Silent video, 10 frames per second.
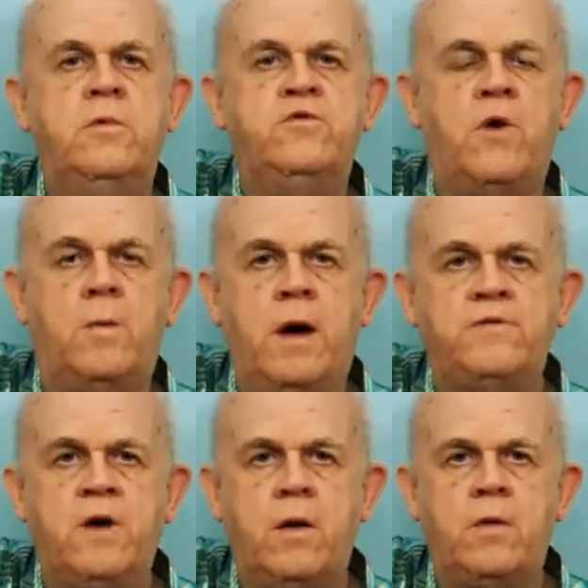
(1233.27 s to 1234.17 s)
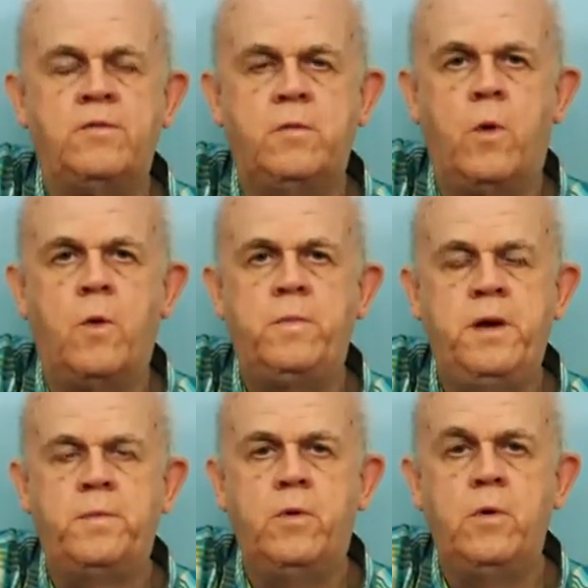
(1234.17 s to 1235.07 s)
show my channel to more
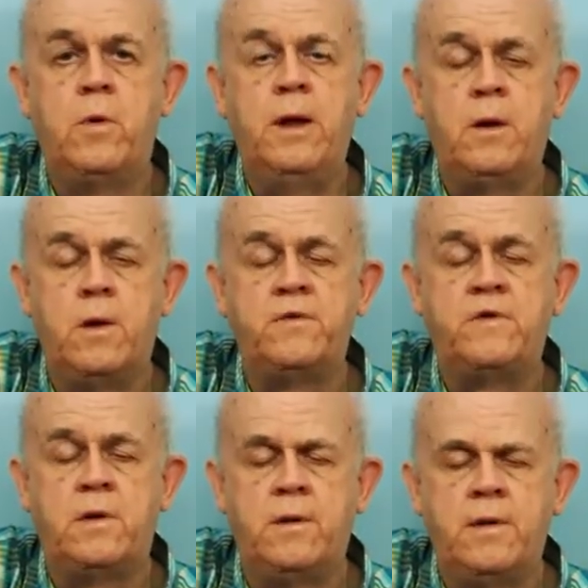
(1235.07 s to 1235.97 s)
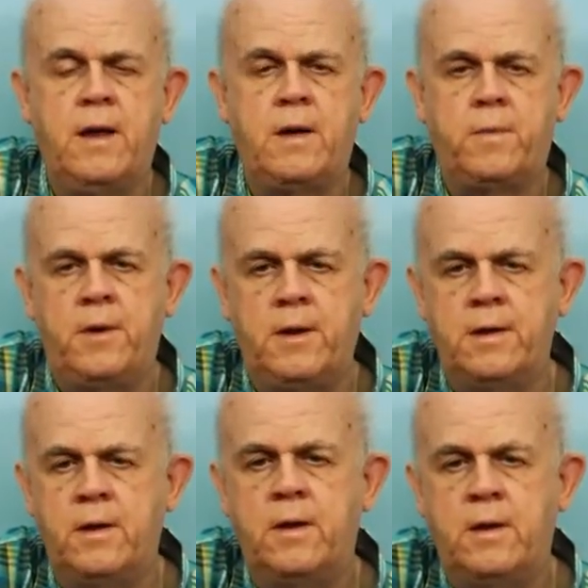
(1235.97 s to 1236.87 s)
people who are interested in learning how to
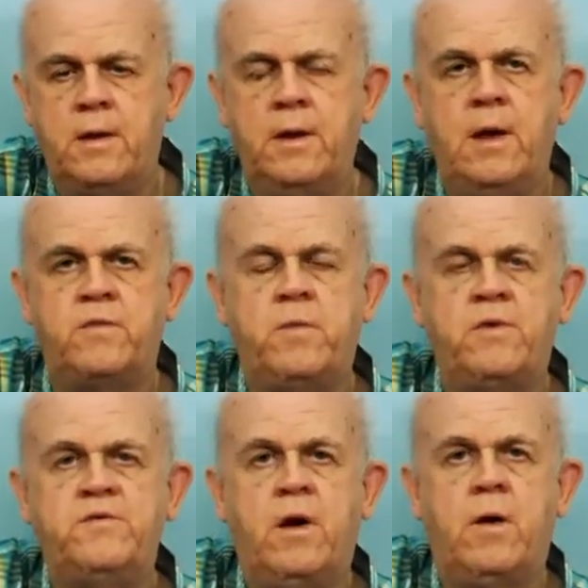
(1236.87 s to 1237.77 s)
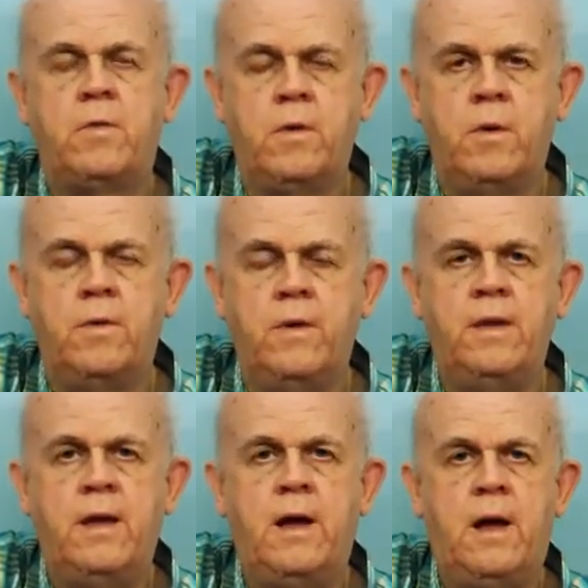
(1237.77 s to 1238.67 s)
play. It helps my channel grow,
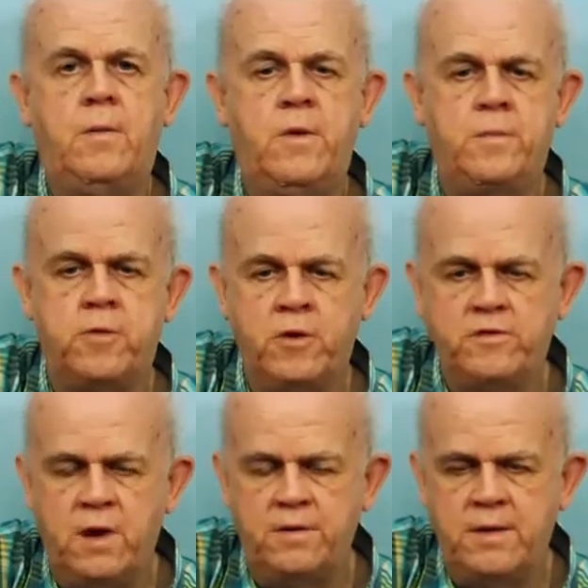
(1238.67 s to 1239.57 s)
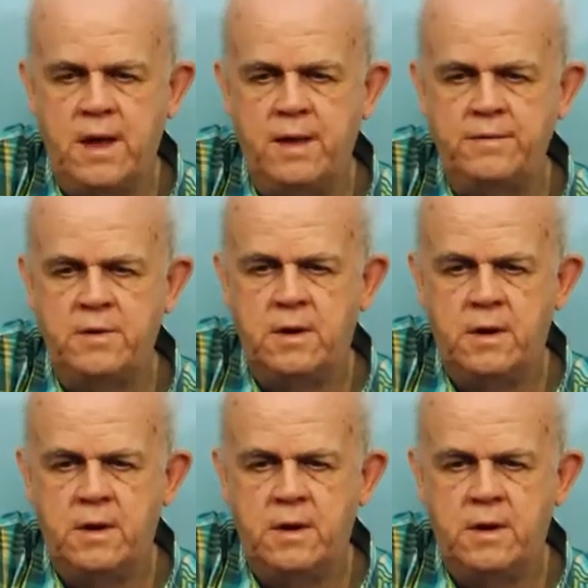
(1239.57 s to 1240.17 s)
and I would appreciate that.